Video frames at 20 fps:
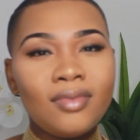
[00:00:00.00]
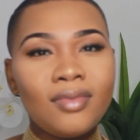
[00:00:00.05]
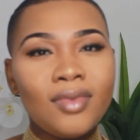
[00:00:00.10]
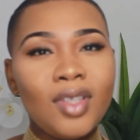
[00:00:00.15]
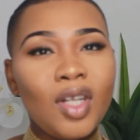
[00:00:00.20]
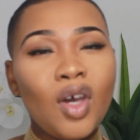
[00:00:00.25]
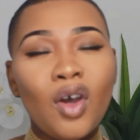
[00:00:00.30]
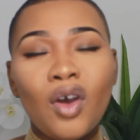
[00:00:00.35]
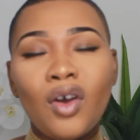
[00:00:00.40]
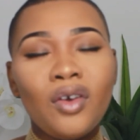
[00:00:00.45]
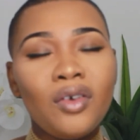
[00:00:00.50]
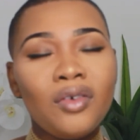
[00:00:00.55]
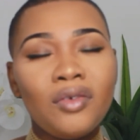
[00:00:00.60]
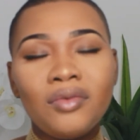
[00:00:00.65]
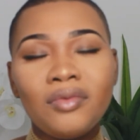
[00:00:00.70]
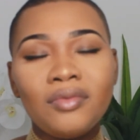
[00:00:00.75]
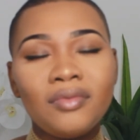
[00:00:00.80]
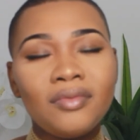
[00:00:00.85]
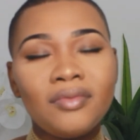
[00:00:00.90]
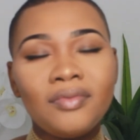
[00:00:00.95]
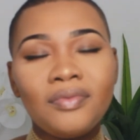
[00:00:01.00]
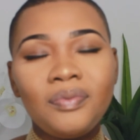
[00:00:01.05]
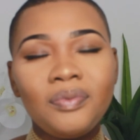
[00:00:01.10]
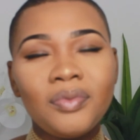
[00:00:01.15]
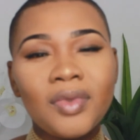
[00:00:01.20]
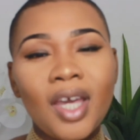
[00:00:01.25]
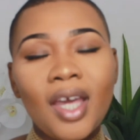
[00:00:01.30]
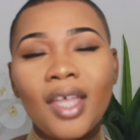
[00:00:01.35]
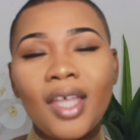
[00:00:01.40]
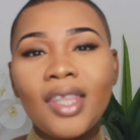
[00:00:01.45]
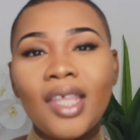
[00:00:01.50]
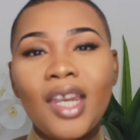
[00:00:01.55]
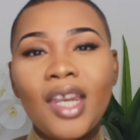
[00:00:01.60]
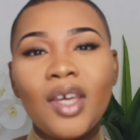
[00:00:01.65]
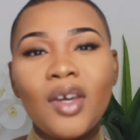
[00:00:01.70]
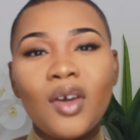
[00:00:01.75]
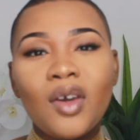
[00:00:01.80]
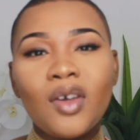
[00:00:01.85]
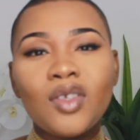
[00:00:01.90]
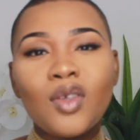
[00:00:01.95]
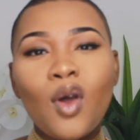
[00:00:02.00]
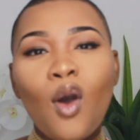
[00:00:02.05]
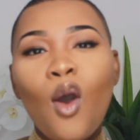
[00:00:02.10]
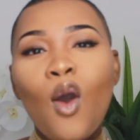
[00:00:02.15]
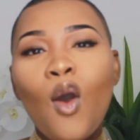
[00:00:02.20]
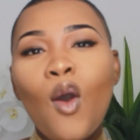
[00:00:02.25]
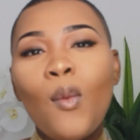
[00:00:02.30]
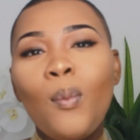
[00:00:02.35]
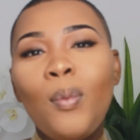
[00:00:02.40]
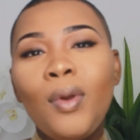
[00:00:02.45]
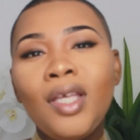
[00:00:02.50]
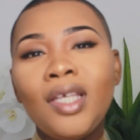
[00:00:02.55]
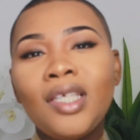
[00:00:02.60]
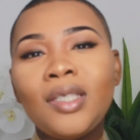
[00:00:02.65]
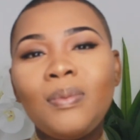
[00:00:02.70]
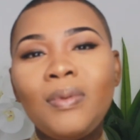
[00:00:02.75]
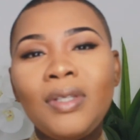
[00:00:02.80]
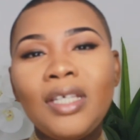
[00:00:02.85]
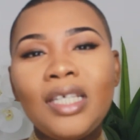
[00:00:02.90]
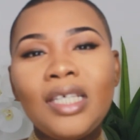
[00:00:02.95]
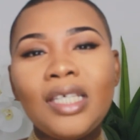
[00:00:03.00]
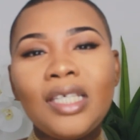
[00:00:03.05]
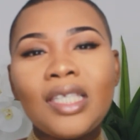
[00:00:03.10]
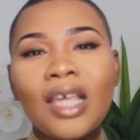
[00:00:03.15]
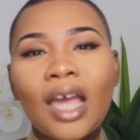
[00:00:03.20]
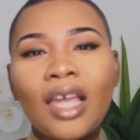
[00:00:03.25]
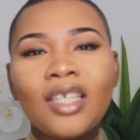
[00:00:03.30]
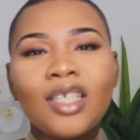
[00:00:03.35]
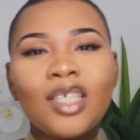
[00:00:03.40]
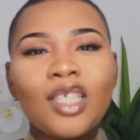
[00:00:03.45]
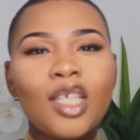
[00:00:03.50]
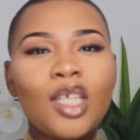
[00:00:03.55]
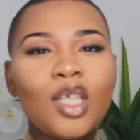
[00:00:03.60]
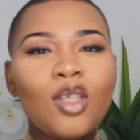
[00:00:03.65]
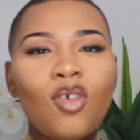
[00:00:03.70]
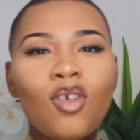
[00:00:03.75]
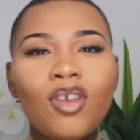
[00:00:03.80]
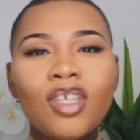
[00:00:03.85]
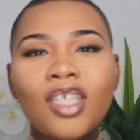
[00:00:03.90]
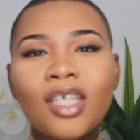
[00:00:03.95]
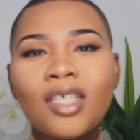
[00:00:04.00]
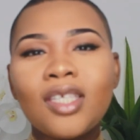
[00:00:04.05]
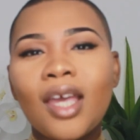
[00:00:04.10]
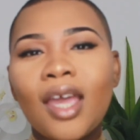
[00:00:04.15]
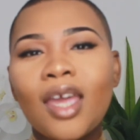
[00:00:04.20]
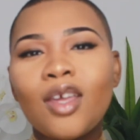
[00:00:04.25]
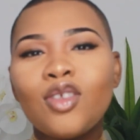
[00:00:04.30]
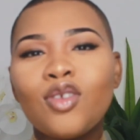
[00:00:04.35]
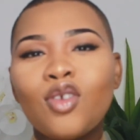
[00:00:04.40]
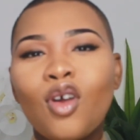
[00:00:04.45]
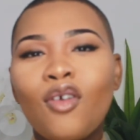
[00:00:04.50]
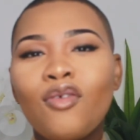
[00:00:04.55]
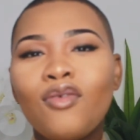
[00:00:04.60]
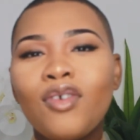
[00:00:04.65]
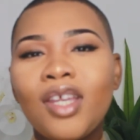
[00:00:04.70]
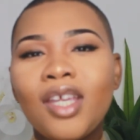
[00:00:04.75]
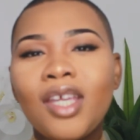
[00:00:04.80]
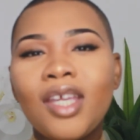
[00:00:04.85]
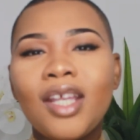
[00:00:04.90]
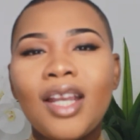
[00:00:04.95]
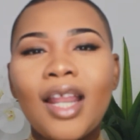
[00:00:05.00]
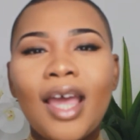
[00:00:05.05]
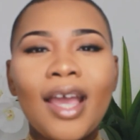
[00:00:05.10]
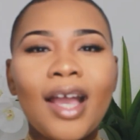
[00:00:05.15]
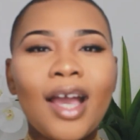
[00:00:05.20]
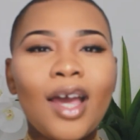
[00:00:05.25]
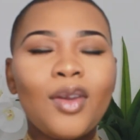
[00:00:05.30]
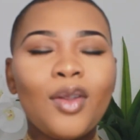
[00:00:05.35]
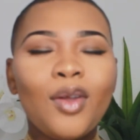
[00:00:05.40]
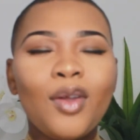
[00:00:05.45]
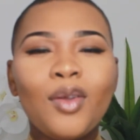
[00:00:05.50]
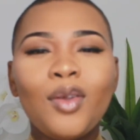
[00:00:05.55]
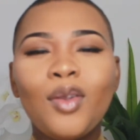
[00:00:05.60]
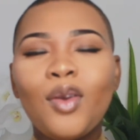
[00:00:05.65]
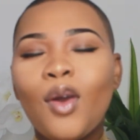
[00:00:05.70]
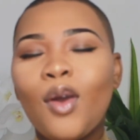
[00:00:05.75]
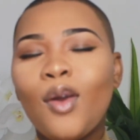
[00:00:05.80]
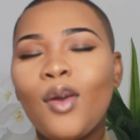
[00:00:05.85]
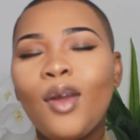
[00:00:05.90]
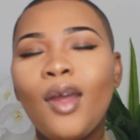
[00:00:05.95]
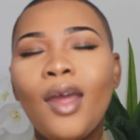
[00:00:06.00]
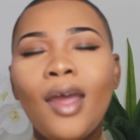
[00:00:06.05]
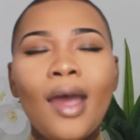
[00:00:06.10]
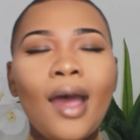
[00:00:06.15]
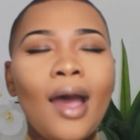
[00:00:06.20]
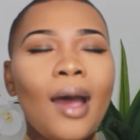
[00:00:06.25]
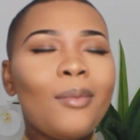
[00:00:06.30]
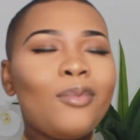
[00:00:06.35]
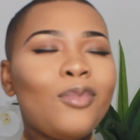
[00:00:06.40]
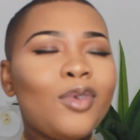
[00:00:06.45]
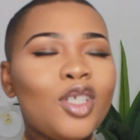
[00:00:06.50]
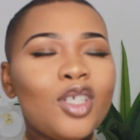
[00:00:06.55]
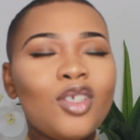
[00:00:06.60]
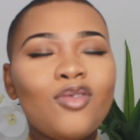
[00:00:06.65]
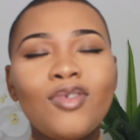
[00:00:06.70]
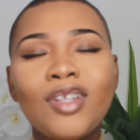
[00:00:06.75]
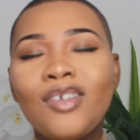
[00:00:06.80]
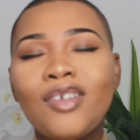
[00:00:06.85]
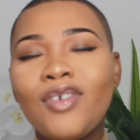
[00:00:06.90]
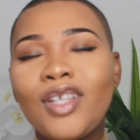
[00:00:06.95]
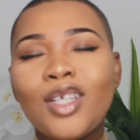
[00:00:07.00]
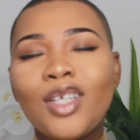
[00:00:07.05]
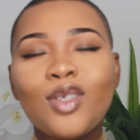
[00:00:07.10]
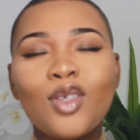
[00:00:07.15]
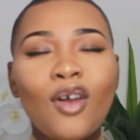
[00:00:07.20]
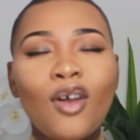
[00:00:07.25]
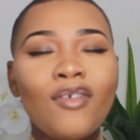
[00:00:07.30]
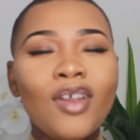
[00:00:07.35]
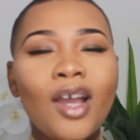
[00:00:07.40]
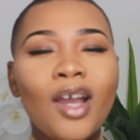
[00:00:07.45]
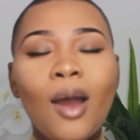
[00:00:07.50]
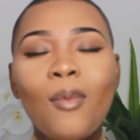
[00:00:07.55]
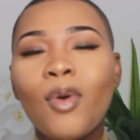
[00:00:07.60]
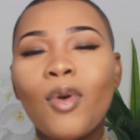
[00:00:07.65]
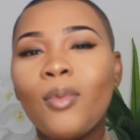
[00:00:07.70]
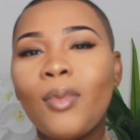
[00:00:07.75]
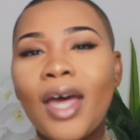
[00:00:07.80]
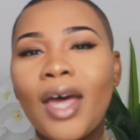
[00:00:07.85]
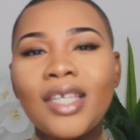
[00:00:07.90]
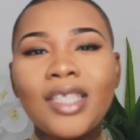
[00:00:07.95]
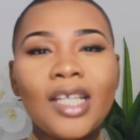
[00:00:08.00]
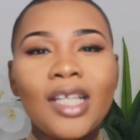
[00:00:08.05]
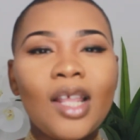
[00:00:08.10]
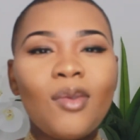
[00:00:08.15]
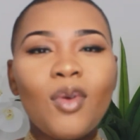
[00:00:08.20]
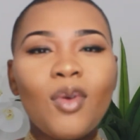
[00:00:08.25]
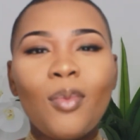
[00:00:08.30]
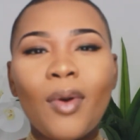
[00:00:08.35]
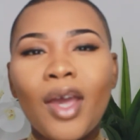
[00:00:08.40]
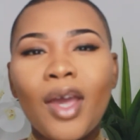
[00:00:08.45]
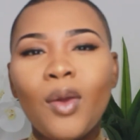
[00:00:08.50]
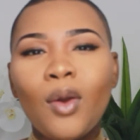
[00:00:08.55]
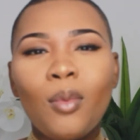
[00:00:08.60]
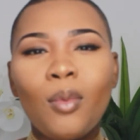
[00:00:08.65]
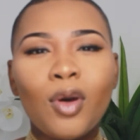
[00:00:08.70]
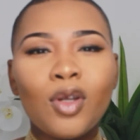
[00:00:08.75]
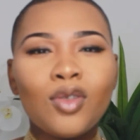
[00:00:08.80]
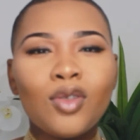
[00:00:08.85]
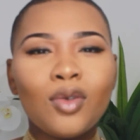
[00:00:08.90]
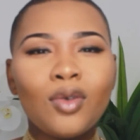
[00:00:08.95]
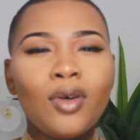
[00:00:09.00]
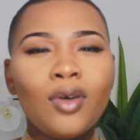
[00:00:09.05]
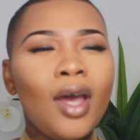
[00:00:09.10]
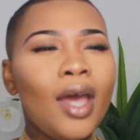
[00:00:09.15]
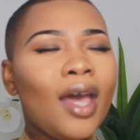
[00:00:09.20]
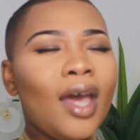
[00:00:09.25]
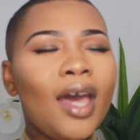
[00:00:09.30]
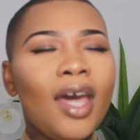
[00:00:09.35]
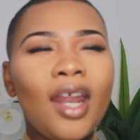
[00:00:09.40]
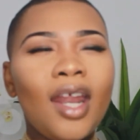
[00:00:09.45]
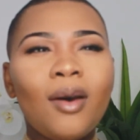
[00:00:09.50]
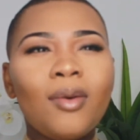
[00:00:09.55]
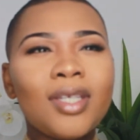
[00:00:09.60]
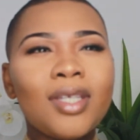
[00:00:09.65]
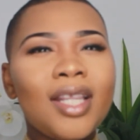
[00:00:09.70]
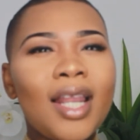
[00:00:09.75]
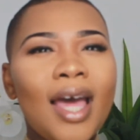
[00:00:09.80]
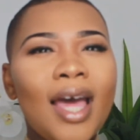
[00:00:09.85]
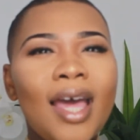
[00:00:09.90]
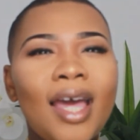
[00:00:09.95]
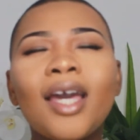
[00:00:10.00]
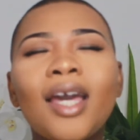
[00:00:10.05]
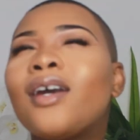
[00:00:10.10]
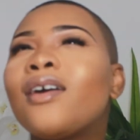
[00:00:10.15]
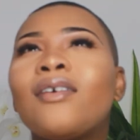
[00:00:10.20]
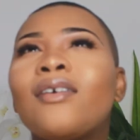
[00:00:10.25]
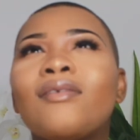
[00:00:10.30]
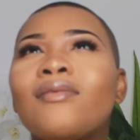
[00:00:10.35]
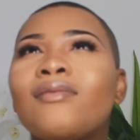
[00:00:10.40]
no. Then he goes, oh, please, I just, you know, it's just like a sorry, like, I don't, you know, I'm just really, really sorry. Come on, Mercy, let me buy you a bottle. And I was like,